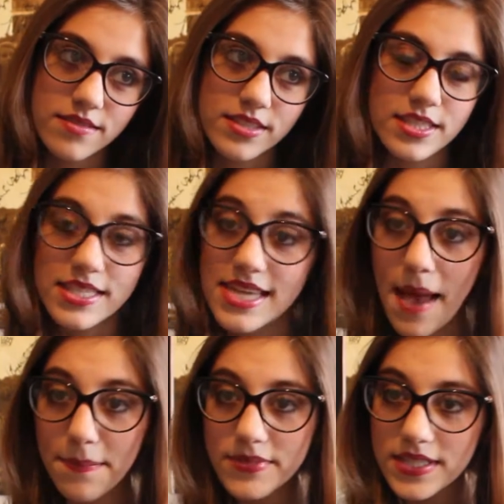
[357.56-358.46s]

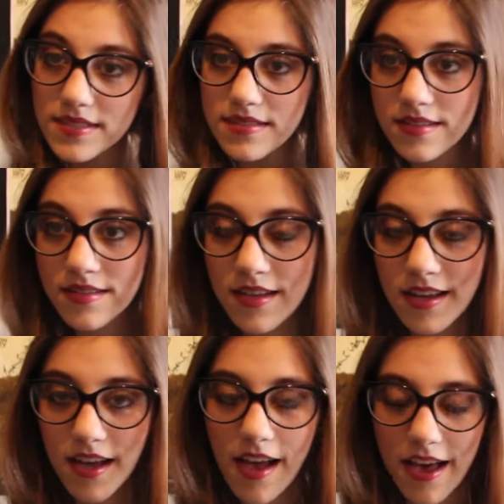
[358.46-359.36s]
steps
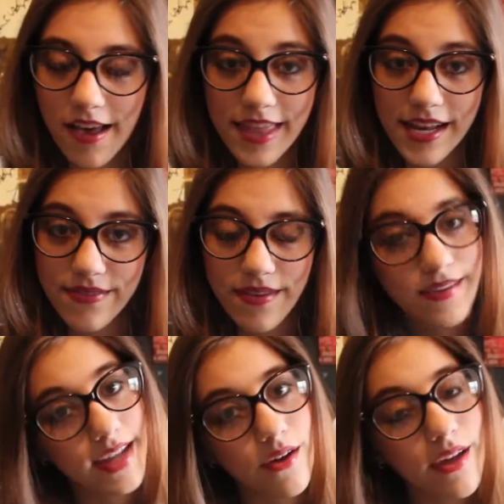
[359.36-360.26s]
that I've
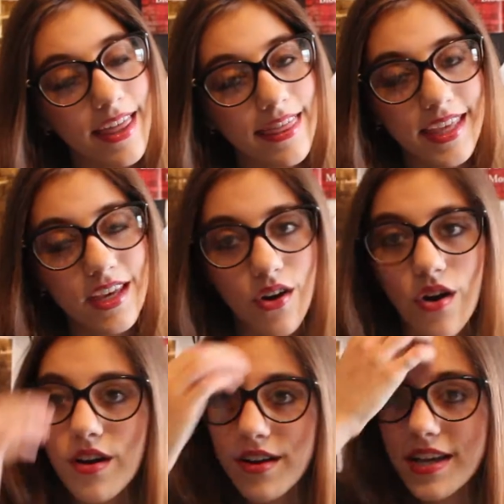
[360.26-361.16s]
given out, I think,
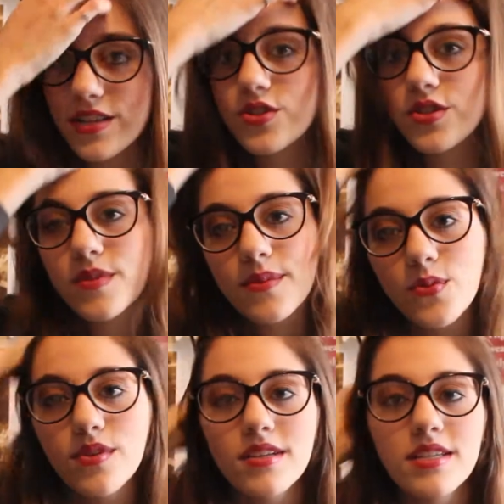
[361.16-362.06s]
are extremely
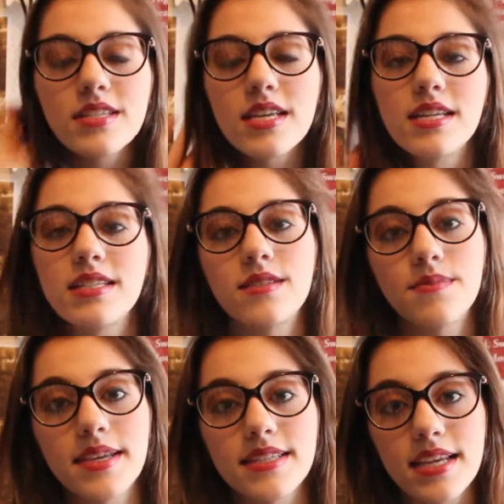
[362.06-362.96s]
important into
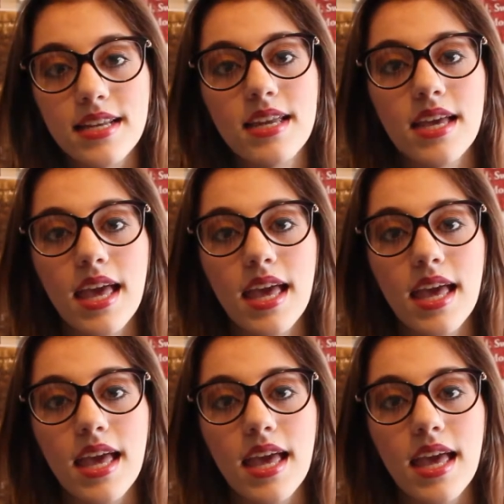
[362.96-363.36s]
maintaining